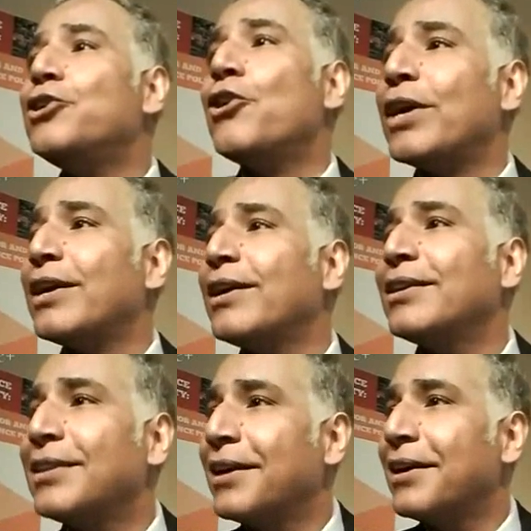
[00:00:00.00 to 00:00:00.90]

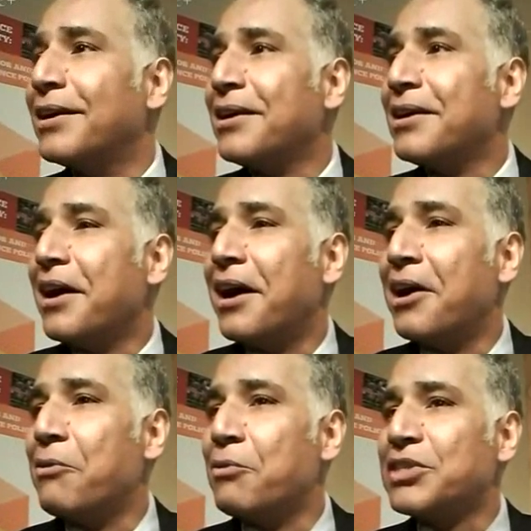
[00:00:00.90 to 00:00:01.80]
during the
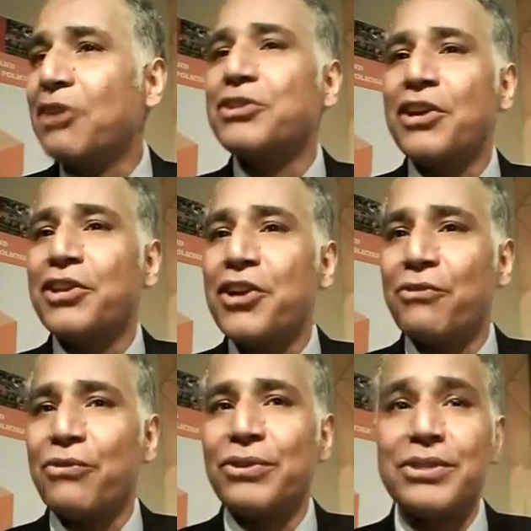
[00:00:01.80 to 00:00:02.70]
South-South
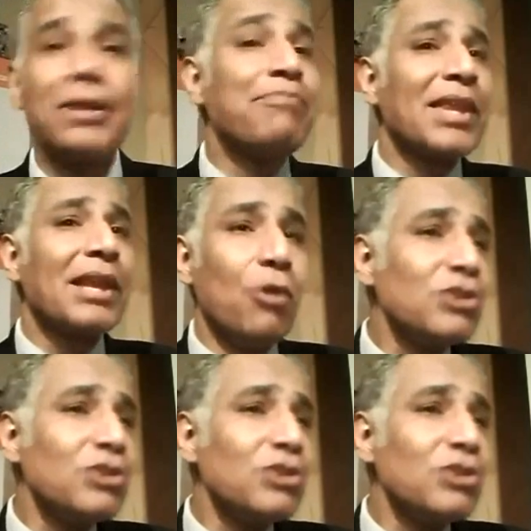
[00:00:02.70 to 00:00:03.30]
Conference.